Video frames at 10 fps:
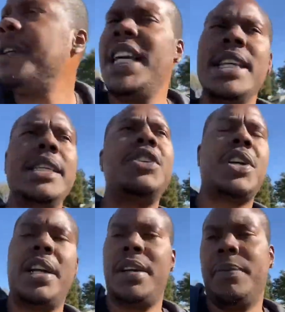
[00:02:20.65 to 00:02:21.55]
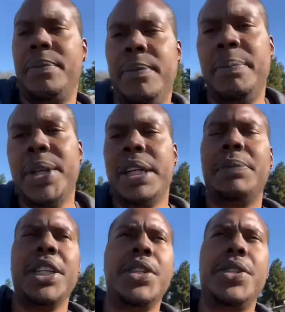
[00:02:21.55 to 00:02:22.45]
easy, trying to build up
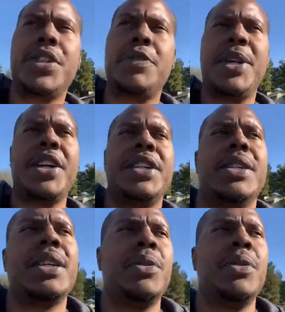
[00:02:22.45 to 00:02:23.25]
the user experience